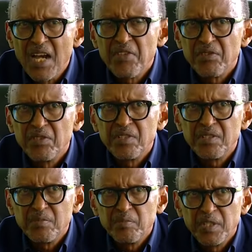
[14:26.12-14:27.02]
I
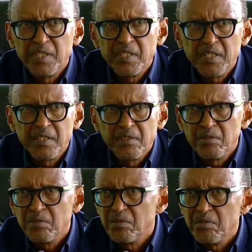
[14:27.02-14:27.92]
thought politically
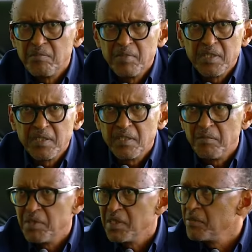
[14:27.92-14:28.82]
it would
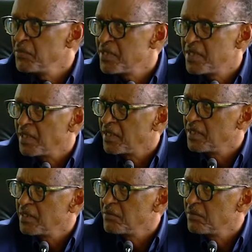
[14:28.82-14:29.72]
be a big mistake,
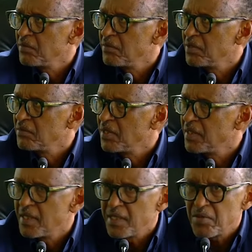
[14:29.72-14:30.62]
in,
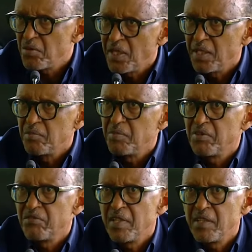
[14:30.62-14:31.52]
and that's why I
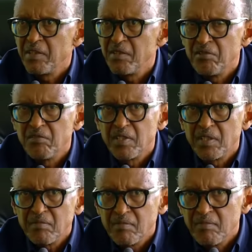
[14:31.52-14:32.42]
prevailed
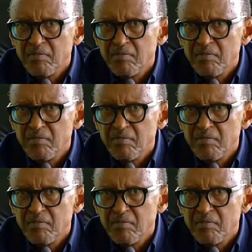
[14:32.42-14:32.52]
over.